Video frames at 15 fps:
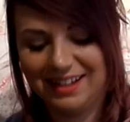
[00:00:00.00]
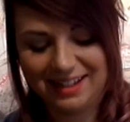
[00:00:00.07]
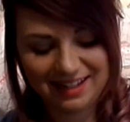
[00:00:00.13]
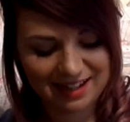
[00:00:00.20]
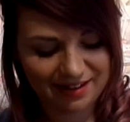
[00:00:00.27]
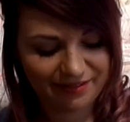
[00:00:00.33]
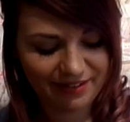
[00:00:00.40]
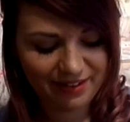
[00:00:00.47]

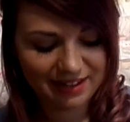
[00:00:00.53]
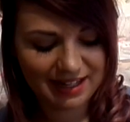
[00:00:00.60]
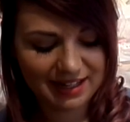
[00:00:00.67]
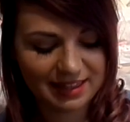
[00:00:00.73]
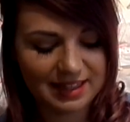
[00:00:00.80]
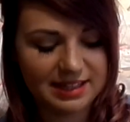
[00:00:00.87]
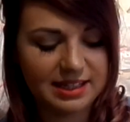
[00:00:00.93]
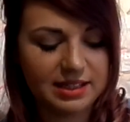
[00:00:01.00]
I feel like
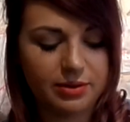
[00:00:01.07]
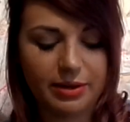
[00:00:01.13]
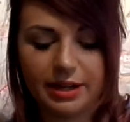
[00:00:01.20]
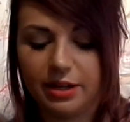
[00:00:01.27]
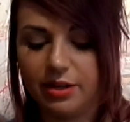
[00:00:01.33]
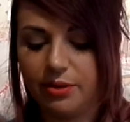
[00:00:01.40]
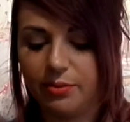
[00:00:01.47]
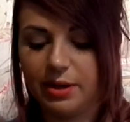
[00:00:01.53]
this is quite a
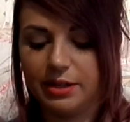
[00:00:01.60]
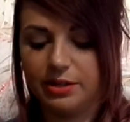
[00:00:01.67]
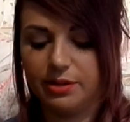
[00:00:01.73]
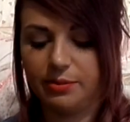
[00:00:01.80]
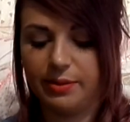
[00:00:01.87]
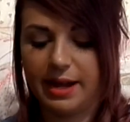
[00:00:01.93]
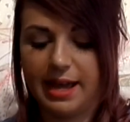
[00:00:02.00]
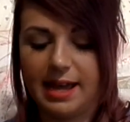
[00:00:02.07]
good one to
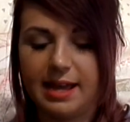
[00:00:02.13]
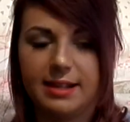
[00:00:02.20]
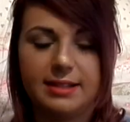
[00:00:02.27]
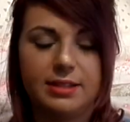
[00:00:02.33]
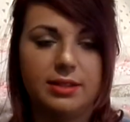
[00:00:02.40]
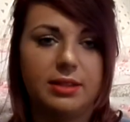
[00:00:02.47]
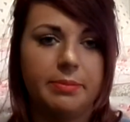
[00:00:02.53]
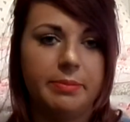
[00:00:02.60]
wear
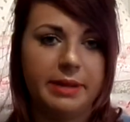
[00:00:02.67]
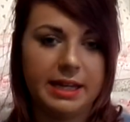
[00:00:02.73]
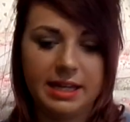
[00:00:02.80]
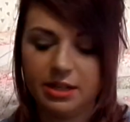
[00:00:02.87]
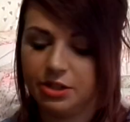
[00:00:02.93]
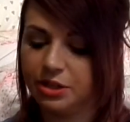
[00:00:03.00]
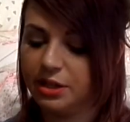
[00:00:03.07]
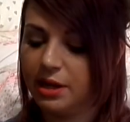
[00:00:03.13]
to the
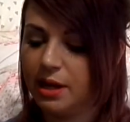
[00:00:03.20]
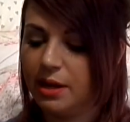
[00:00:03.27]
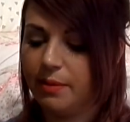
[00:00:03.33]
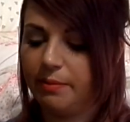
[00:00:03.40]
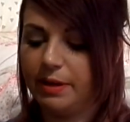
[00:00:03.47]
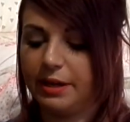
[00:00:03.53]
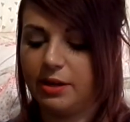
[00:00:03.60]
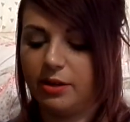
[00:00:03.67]
beach
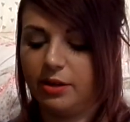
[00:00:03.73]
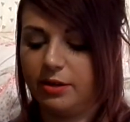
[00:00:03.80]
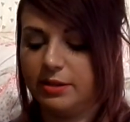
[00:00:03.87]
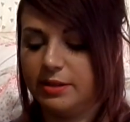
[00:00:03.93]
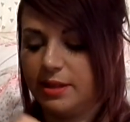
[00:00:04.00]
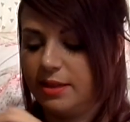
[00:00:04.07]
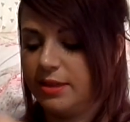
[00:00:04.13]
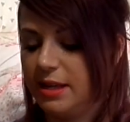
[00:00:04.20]
because
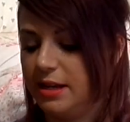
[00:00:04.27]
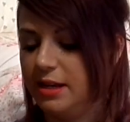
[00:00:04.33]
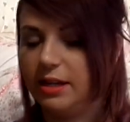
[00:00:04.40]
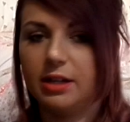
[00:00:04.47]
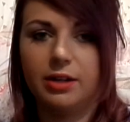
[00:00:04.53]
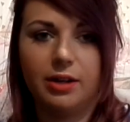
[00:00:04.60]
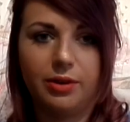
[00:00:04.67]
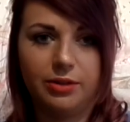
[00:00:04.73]
then you
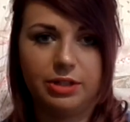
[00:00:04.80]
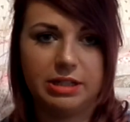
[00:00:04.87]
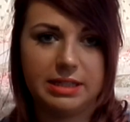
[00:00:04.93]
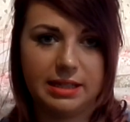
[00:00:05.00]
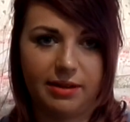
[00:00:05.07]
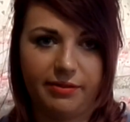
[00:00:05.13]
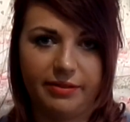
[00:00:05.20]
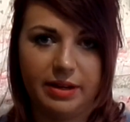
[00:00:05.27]
can hold
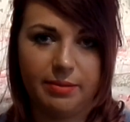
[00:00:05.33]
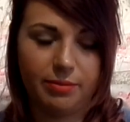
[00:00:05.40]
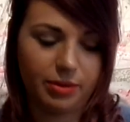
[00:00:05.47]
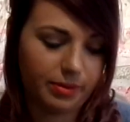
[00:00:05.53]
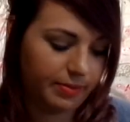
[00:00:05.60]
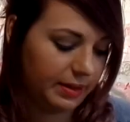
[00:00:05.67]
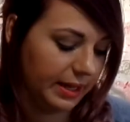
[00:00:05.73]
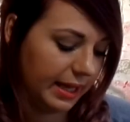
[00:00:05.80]
yourself in
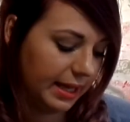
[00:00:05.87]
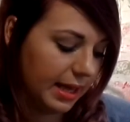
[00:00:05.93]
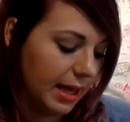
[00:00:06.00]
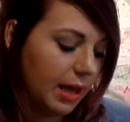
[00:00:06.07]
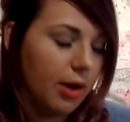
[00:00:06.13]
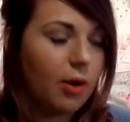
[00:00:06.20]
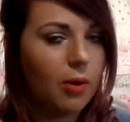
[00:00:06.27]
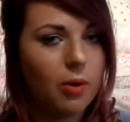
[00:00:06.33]
properly.
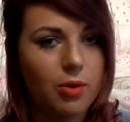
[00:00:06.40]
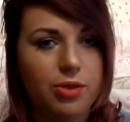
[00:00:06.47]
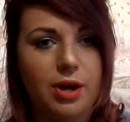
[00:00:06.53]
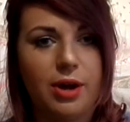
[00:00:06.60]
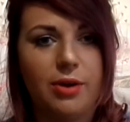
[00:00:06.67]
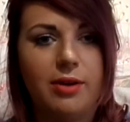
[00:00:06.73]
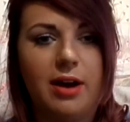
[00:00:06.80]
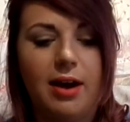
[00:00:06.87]

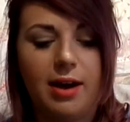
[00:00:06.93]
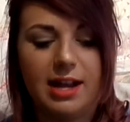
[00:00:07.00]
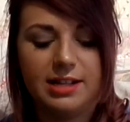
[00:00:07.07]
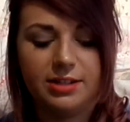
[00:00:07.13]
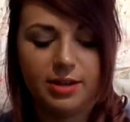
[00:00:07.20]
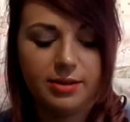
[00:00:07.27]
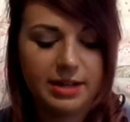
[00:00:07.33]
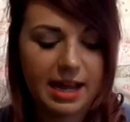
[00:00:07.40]
Although I
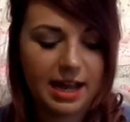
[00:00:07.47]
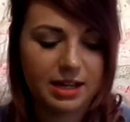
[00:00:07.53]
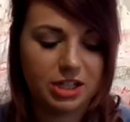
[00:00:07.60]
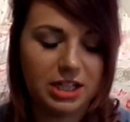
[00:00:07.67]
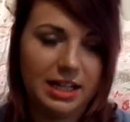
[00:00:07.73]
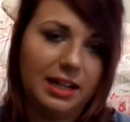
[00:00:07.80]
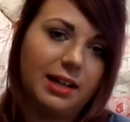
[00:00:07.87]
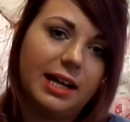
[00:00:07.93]
don't
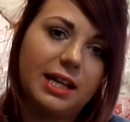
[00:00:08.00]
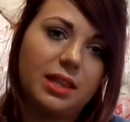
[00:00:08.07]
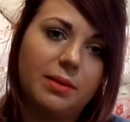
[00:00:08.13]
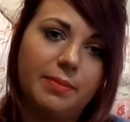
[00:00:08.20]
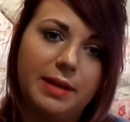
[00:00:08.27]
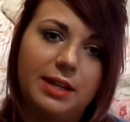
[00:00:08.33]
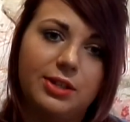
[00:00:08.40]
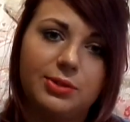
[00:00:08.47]
actually like the
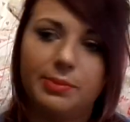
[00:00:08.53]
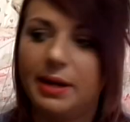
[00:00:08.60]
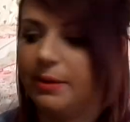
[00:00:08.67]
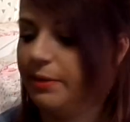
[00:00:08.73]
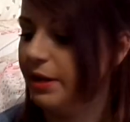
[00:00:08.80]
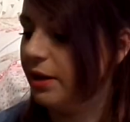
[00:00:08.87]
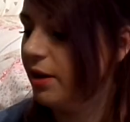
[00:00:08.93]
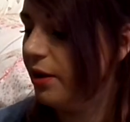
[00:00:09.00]
beach where
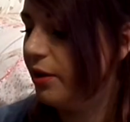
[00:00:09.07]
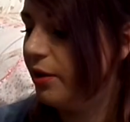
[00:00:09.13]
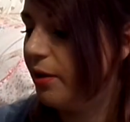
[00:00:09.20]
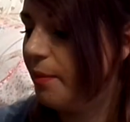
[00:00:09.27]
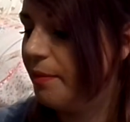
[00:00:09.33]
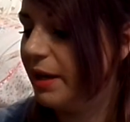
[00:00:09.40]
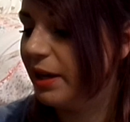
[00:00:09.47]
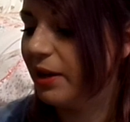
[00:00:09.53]
we go
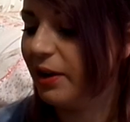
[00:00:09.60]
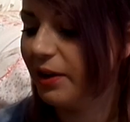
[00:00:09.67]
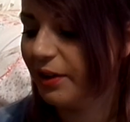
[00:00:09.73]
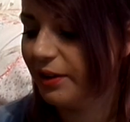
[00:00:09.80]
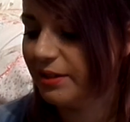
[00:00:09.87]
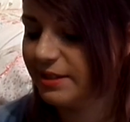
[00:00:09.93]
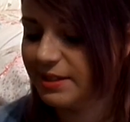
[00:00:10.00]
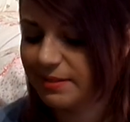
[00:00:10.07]

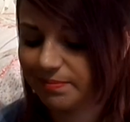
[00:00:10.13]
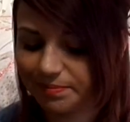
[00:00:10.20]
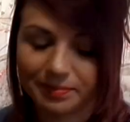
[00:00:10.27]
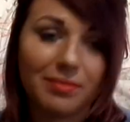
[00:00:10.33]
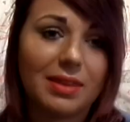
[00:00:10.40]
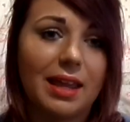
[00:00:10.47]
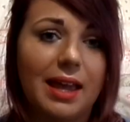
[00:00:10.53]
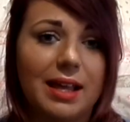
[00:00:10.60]
because
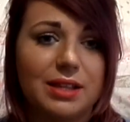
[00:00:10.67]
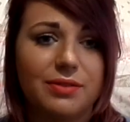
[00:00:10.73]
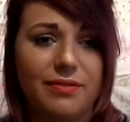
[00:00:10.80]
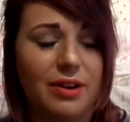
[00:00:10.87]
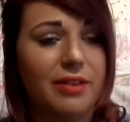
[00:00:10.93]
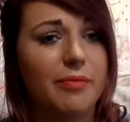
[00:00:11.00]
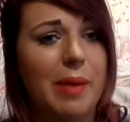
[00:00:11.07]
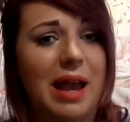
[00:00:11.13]
it's full
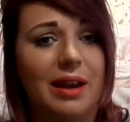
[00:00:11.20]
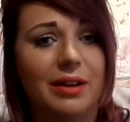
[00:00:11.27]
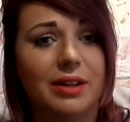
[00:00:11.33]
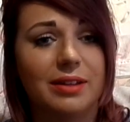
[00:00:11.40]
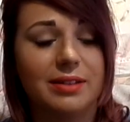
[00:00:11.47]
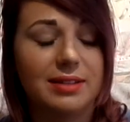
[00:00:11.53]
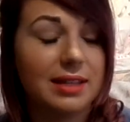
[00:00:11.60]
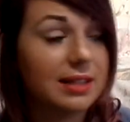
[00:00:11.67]
of
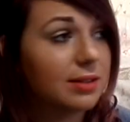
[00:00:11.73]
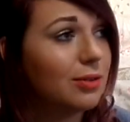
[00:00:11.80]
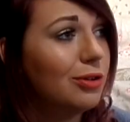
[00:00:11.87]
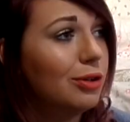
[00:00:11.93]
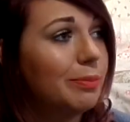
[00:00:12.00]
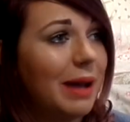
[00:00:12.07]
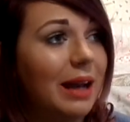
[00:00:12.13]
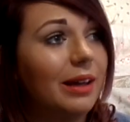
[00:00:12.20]
pelicans. It's
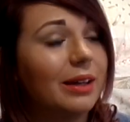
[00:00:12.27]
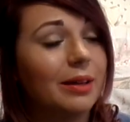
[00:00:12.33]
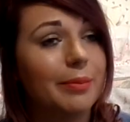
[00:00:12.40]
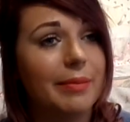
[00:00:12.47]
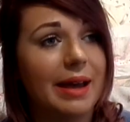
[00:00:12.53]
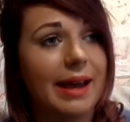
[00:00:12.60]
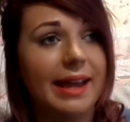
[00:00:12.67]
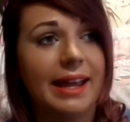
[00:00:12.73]
called Pelican
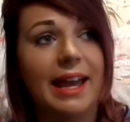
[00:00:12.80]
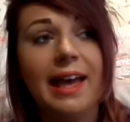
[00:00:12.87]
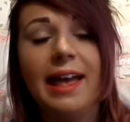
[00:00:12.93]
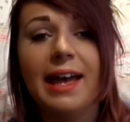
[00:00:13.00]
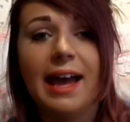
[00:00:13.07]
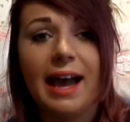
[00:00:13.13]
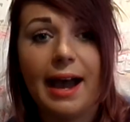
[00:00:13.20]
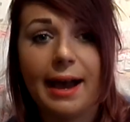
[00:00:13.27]
Bay
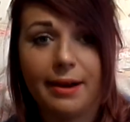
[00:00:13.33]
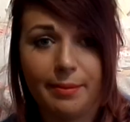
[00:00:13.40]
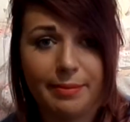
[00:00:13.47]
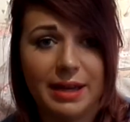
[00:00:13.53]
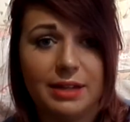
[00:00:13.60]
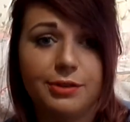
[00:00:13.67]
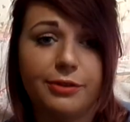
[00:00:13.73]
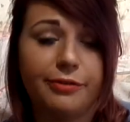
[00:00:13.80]
and I'm
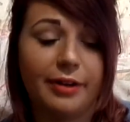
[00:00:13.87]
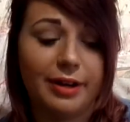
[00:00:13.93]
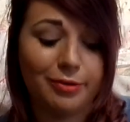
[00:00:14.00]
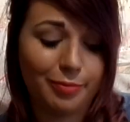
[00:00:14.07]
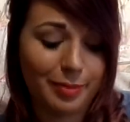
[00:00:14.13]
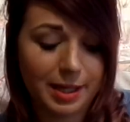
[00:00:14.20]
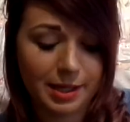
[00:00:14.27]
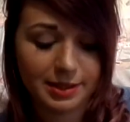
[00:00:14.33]
petrified of
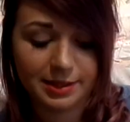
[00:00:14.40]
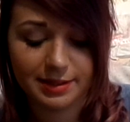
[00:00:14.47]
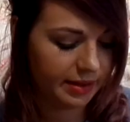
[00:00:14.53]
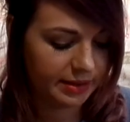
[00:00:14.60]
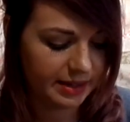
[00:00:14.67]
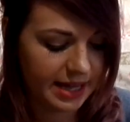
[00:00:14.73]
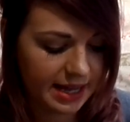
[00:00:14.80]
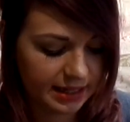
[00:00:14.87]
birds.
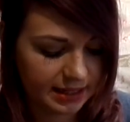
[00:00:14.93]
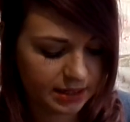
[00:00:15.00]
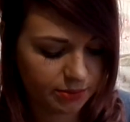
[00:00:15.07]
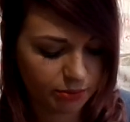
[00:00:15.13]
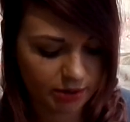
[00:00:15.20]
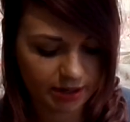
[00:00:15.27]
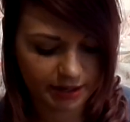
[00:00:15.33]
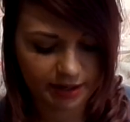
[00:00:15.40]
Next
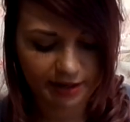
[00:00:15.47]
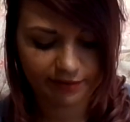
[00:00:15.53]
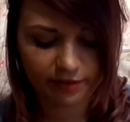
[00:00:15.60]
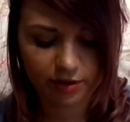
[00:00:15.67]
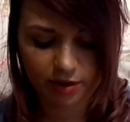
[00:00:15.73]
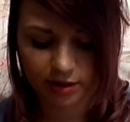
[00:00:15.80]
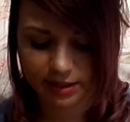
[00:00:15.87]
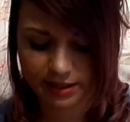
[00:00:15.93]
one I've
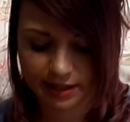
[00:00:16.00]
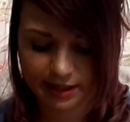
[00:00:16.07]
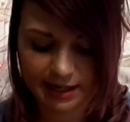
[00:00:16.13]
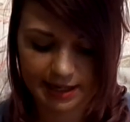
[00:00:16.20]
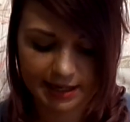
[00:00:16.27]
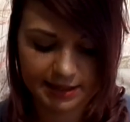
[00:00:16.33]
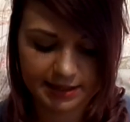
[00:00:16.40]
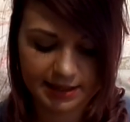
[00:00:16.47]
got
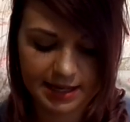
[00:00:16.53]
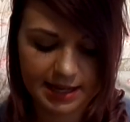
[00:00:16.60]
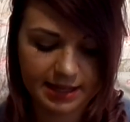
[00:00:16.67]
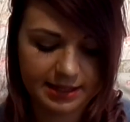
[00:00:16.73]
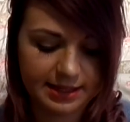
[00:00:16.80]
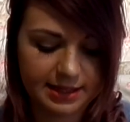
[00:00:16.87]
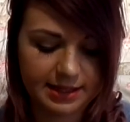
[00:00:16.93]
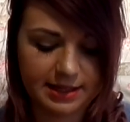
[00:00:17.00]
is this.